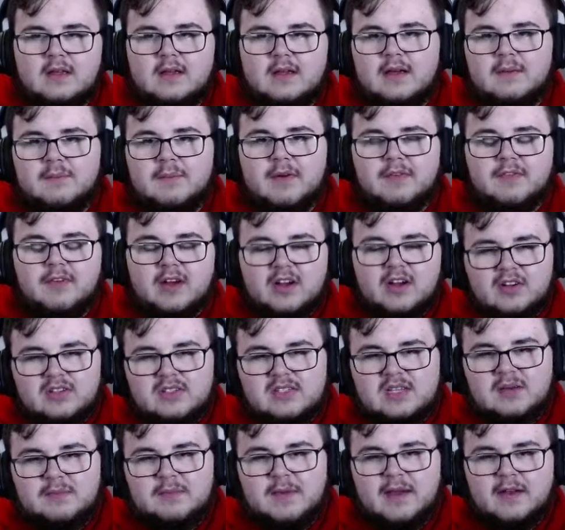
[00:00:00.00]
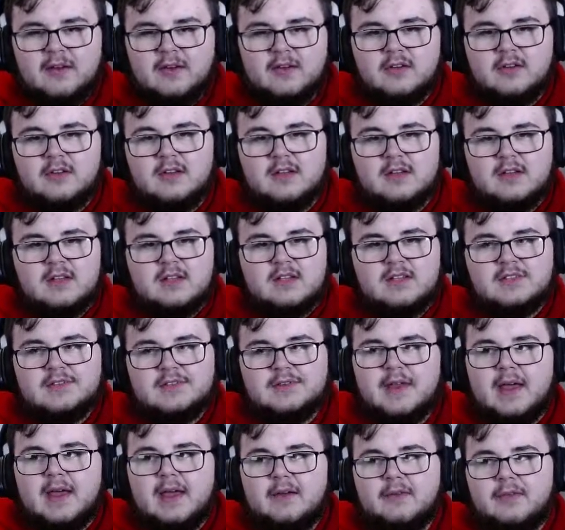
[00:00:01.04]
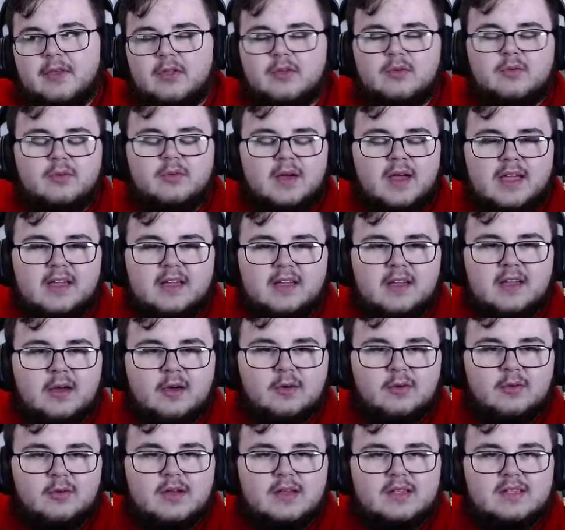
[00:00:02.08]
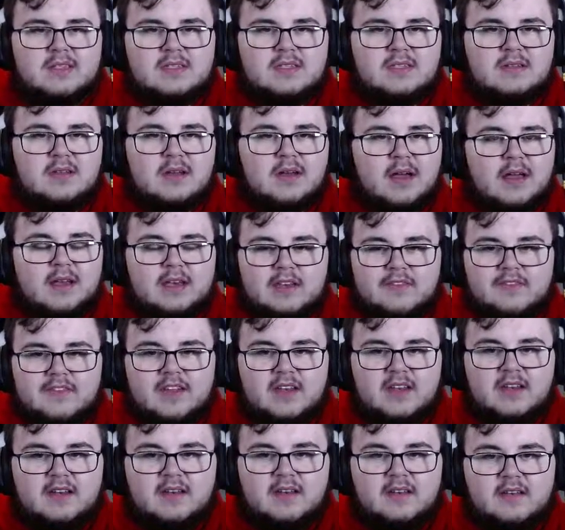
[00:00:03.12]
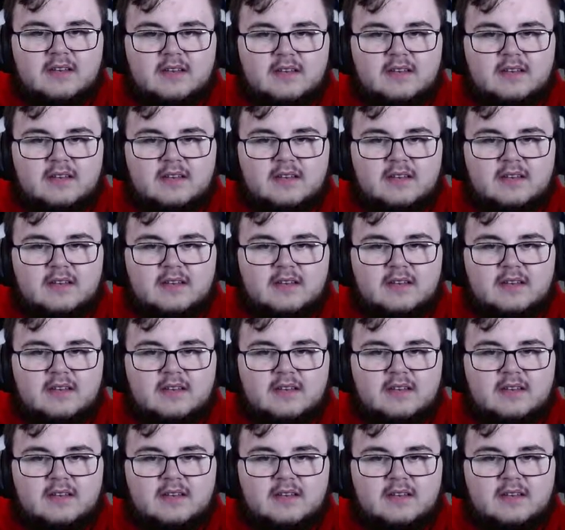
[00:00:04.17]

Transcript: my records did better. So now the only way I can go is undefeated.